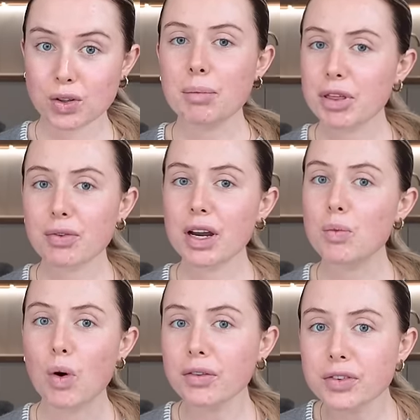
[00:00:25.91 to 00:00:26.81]
Number three,
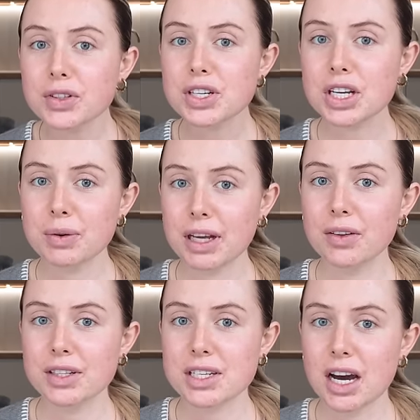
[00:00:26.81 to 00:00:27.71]
what foods can you eat
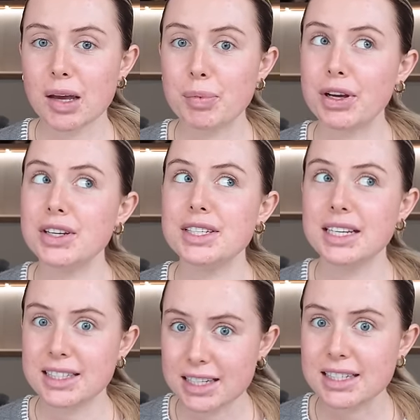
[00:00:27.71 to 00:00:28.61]
on this diet because
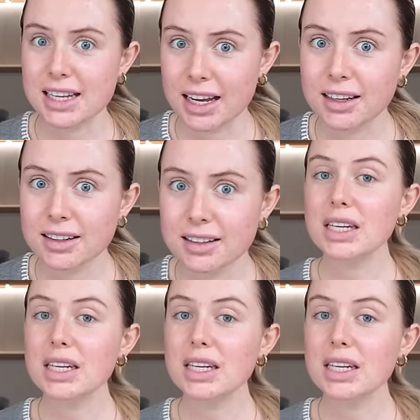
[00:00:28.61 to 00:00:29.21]
it's insane.